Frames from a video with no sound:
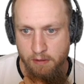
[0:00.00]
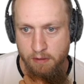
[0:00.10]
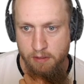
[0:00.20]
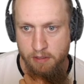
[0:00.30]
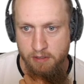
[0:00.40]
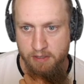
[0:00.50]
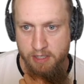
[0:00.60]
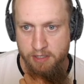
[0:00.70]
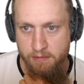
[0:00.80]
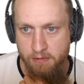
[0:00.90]
the
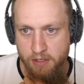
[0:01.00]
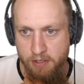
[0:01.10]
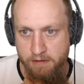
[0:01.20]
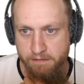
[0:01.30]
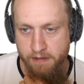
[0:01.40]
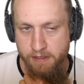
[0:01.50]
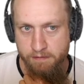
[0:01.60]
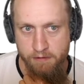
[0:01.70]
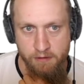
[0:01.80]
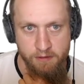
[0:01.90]
release version of
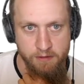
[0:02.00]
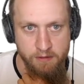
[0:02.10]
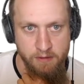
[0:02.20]
Firefox.